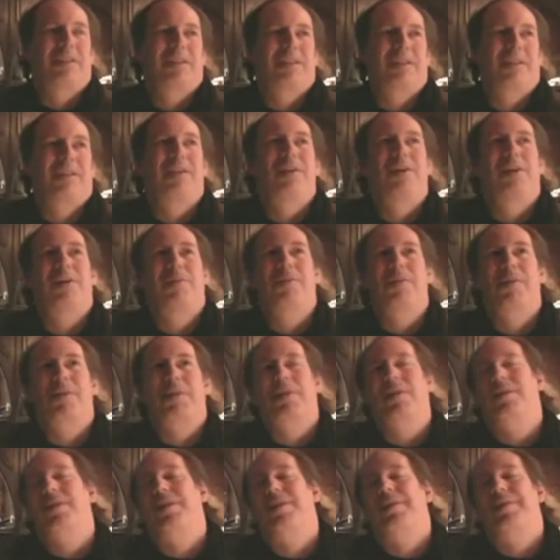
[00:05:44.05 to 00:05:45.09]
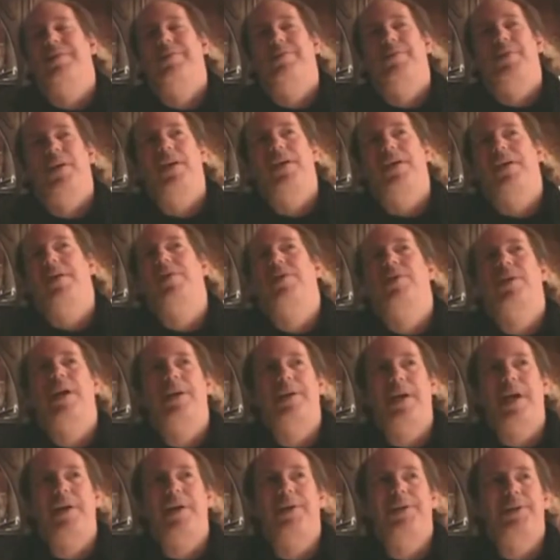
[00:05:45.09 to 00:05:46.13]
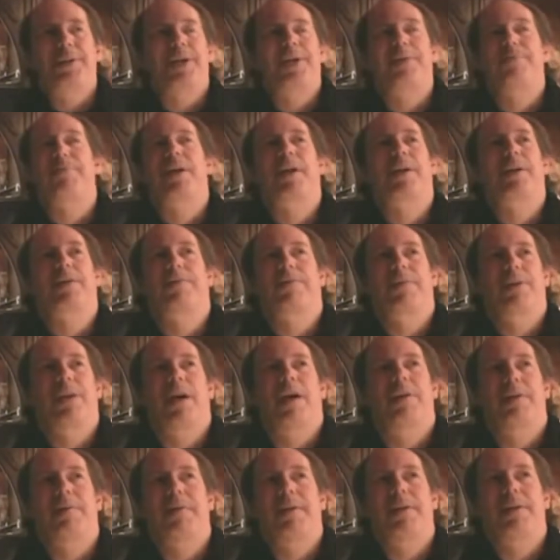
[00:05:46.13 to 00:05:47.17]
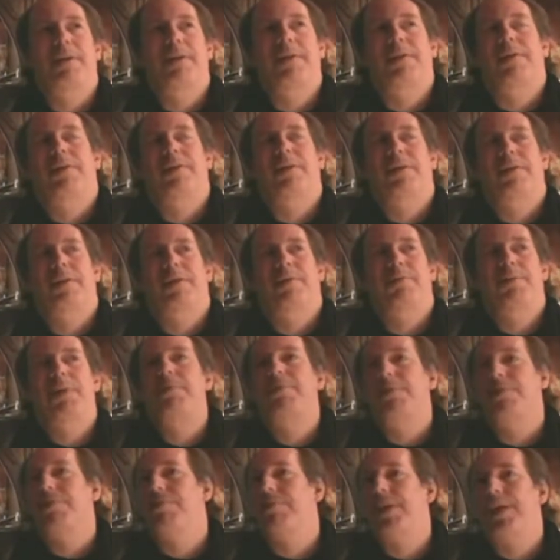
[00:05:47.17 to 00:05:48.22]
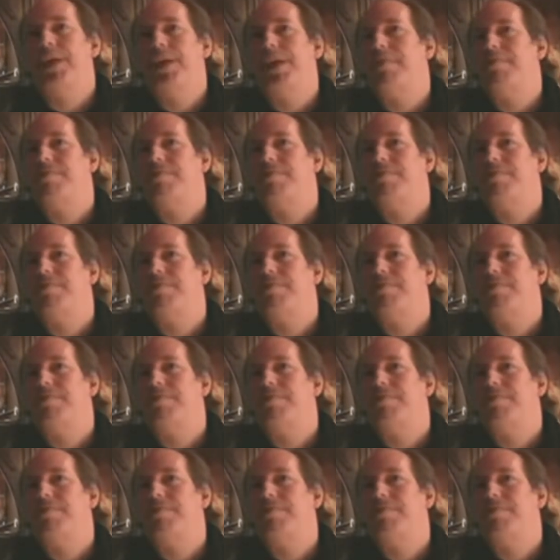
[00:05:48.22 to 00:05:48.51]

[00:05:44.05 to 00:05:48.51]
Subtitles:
you know, look, I started my career out. I mean, the people who really gave